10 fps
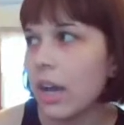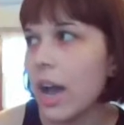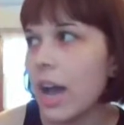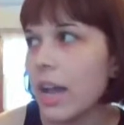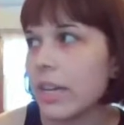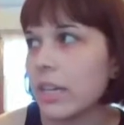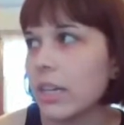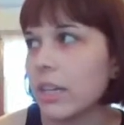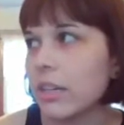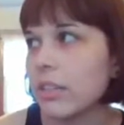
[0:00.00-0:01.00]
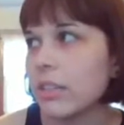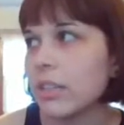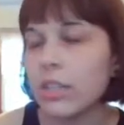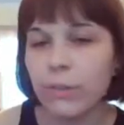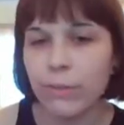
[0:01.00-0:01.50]
I
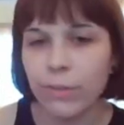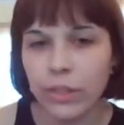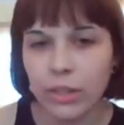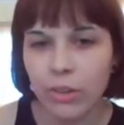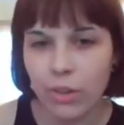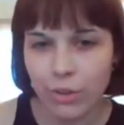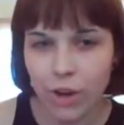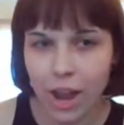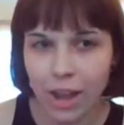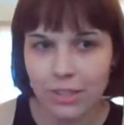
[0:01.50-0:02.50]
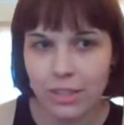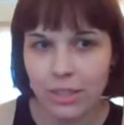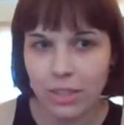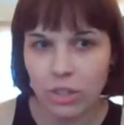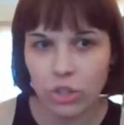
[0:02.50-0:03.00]
need to fill in all the cracks in
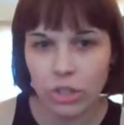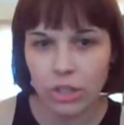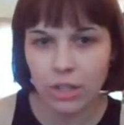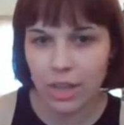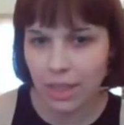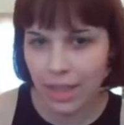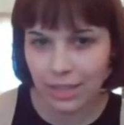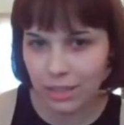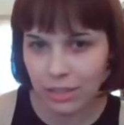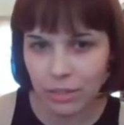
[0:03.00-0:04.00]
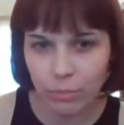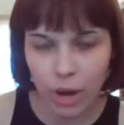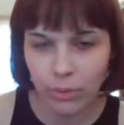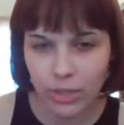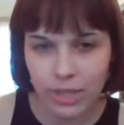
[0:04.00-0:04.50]
the kitchen, and that's going to
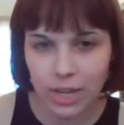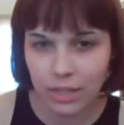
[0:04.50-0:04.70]
probably take an